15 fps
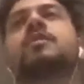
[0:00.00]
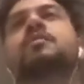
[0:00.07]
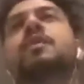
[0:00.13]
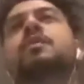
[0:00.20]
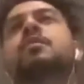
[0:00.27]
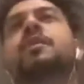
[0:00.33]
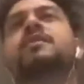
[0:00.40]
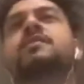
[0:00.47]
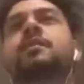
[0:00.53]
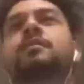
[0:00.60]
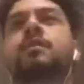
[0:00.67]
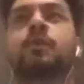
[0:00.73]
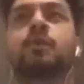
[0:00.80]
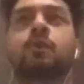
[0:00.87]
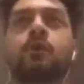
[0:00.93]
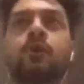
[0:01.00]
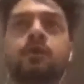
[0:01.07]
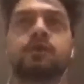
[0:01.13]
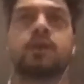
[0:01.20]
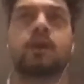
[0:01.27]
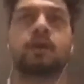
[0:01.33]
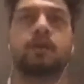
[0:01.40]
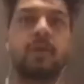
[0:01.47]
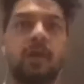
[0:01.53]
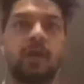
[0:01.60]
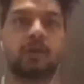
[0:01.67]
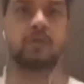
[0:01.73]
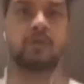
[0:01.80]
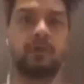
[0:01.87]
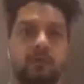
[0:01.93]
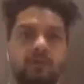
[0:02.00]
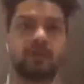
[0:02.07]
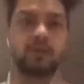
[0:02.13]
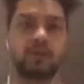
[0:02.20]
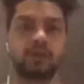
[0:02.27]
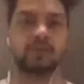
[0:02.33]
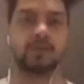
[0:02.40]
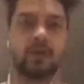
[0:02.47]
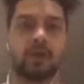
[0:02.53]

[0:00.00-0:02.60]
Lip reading: maybe by September, you can start applying to these positions